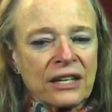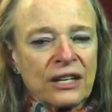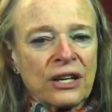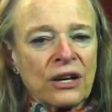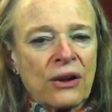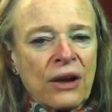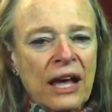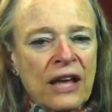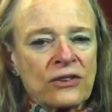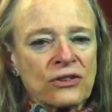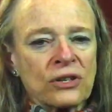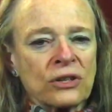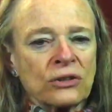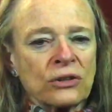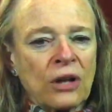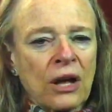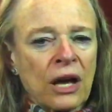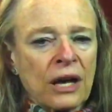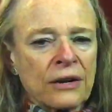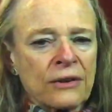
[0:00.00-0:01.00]
has a
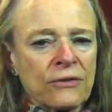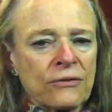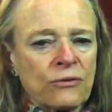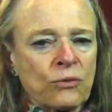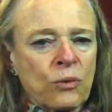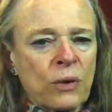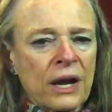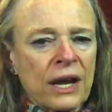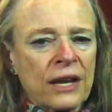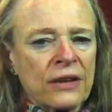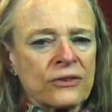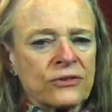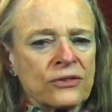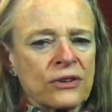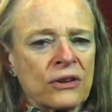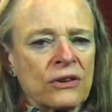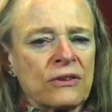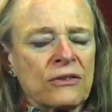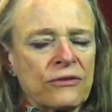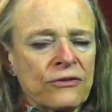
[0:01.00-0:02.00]
lot of ways
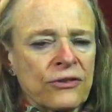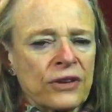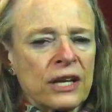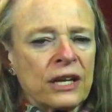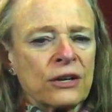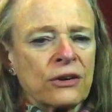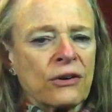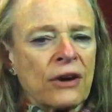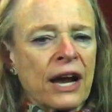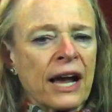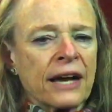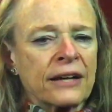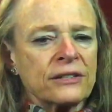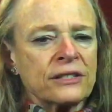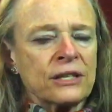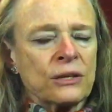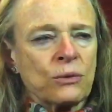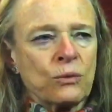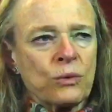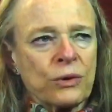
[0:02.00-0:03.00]
of
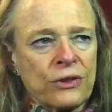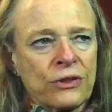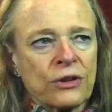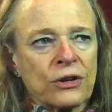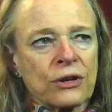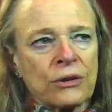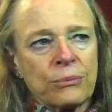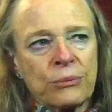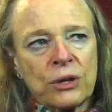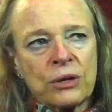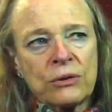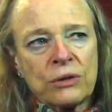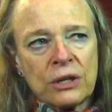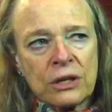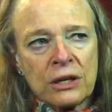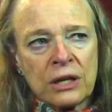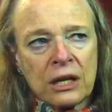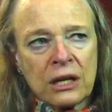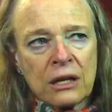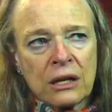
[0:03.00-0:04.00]
interacting with the
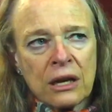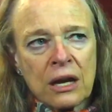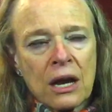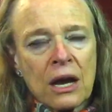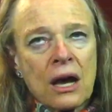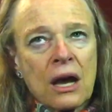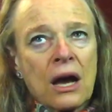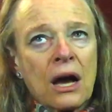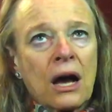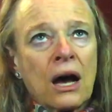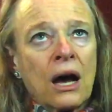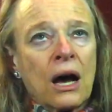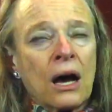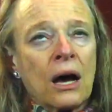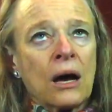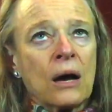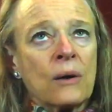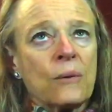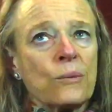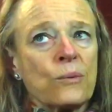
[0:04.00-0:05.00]
community
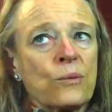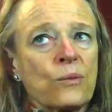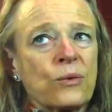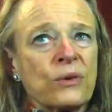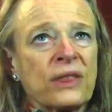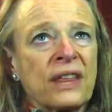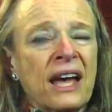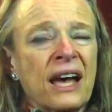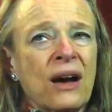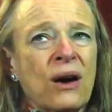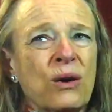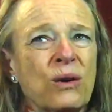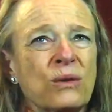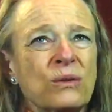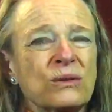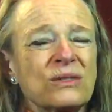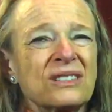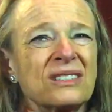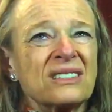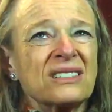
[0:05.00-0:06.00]

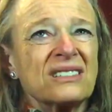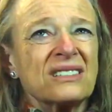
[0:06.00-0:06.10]
without